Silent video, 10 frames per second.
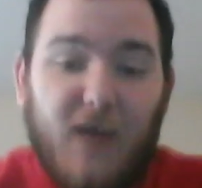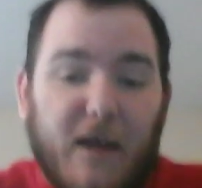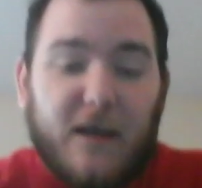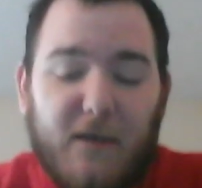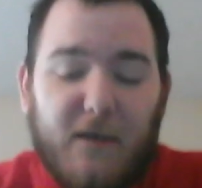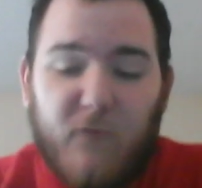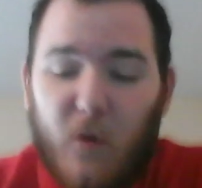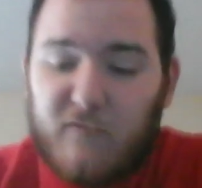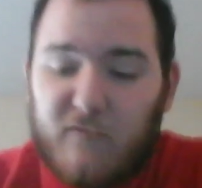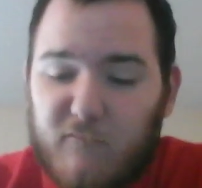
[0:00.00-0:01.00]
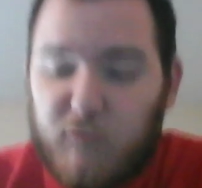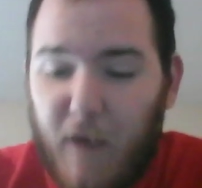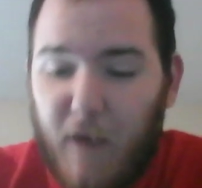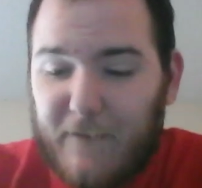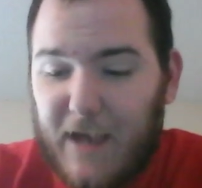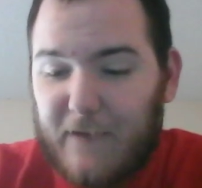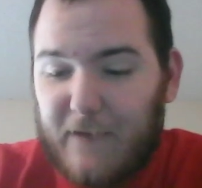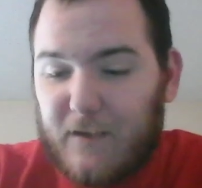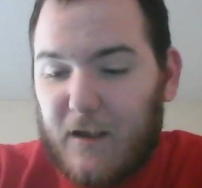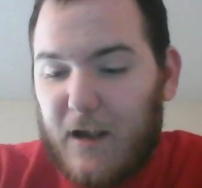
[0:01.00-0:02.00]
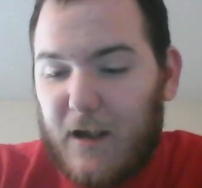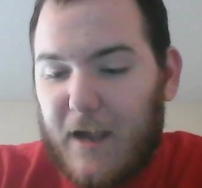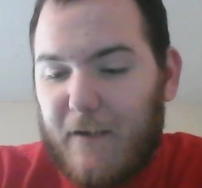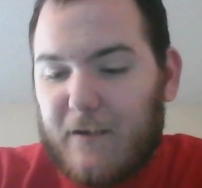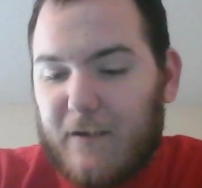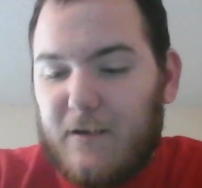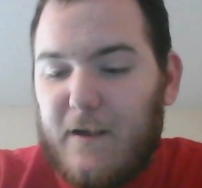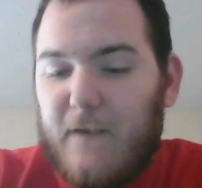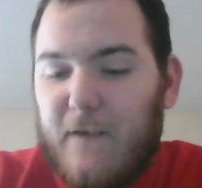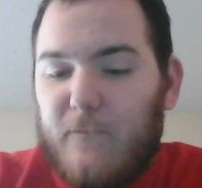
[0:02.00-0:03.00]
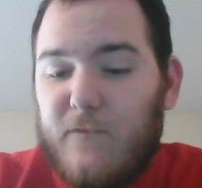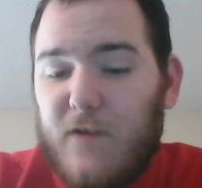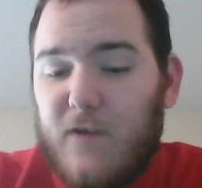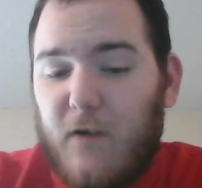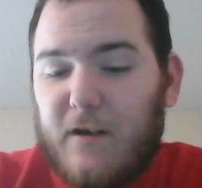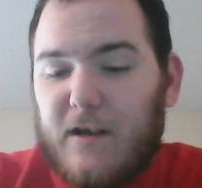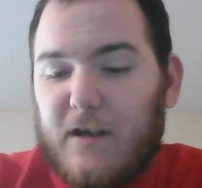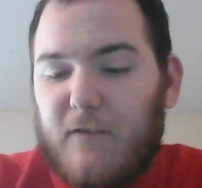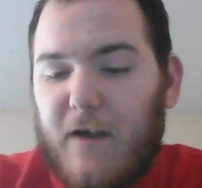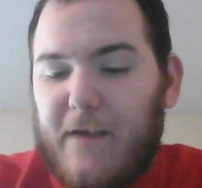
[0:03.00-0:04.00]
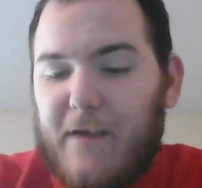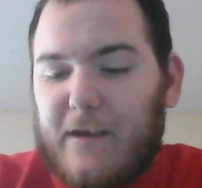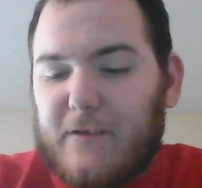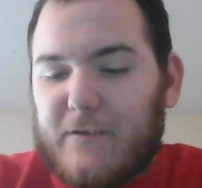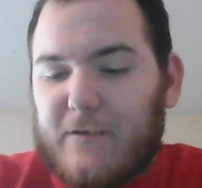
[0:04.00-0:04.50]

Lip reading: King of Four extravaganza. No idea why that is.